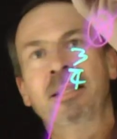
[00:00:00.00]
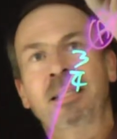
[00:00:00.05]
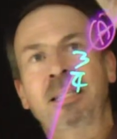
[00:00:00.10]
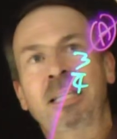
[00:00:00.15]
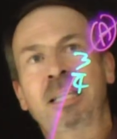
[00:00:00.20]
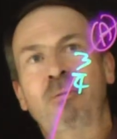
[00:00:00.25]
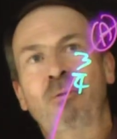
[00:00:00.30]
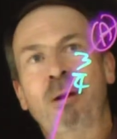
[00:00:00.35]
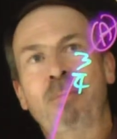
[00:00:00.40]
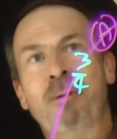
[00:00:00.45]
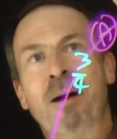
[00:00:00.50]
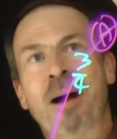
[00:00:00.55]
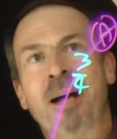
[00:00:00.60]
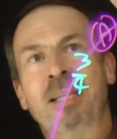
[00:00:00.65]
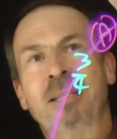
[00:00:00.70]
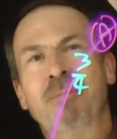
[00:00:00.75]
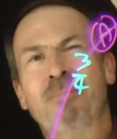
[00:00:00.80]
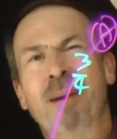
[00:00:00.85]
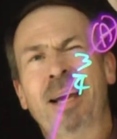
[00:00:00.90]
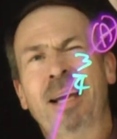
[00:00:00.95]
63
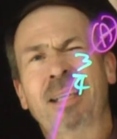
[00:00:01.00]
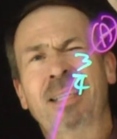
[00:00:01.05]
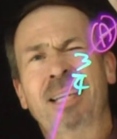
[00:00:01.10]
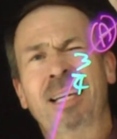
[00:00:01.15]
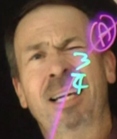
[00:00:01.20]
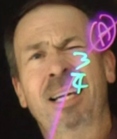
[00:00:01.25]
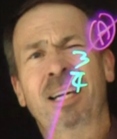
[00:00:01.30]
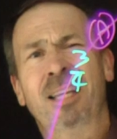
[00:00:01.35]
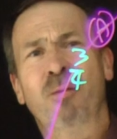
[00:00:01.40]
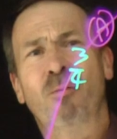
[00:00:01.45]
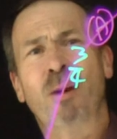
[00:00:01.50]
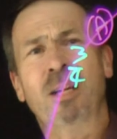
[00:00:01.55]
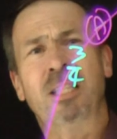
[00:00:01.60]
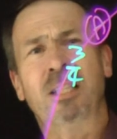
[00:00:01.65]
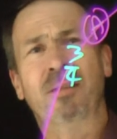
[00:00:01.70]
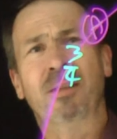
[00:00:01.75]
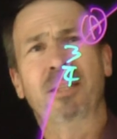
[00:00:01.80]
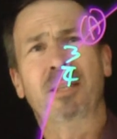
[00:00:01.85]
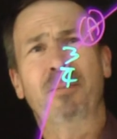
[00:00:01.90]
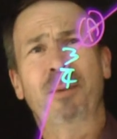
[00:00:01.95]
parts makes uh, the rest
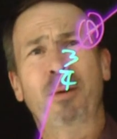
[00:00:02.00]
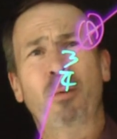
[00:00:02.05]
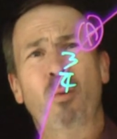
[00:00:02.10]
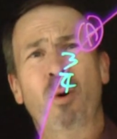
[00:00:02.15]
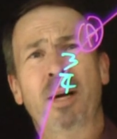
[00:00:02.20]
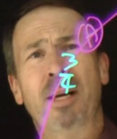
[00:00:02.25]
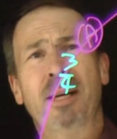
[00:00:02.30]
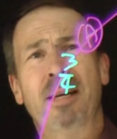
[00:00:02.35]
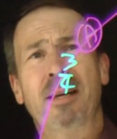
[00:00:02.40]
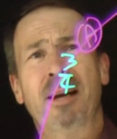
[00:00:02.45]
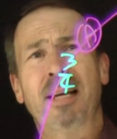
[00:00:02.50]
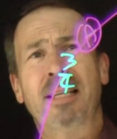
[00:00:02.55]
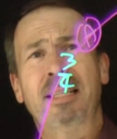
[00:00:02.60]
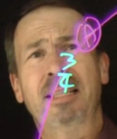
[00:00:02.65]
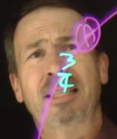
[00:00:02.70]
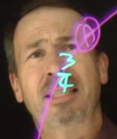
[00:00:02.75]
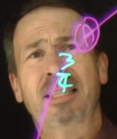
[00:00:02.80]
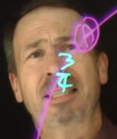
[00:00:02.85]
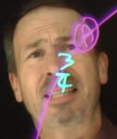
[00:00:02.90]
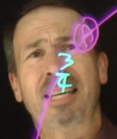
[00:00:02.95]
of it. So it'd be
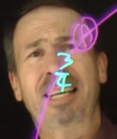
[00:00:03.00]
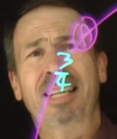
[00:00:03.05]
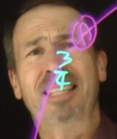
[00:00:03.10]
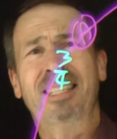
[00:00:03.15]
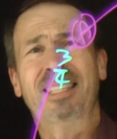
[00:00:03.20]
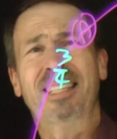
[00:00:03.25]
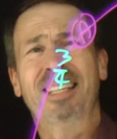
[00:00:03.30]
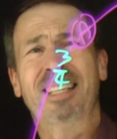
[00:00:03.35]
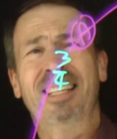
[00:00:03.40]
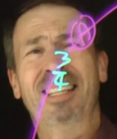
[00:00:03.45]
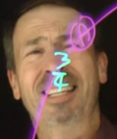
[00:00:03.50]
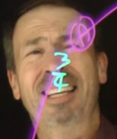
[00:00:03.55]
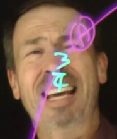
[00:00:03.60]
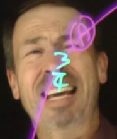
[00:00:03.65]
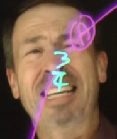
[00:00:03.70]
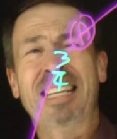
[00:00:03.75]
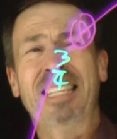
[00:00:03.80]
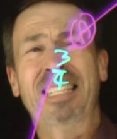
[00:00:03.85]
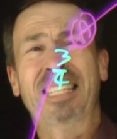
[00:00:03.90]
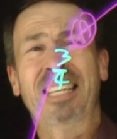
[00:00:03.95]
196, uh,
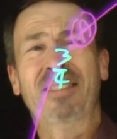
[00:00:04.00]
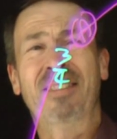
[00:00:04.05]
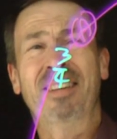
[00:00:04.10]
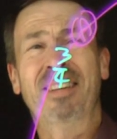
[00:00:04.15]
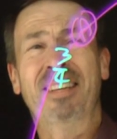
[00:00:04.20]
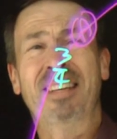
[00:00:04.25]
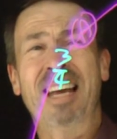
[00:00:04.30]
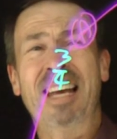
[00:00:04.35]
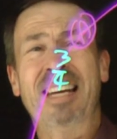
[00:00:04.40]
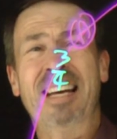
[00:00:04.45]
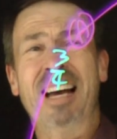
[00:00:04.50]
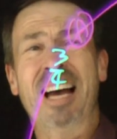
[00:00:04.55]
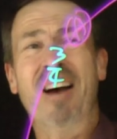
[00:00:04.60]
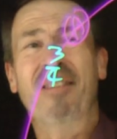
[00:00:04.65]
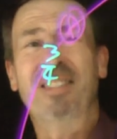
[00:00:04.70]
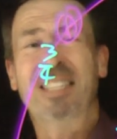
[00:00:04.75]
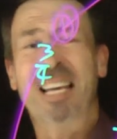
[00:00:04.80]
87 and a half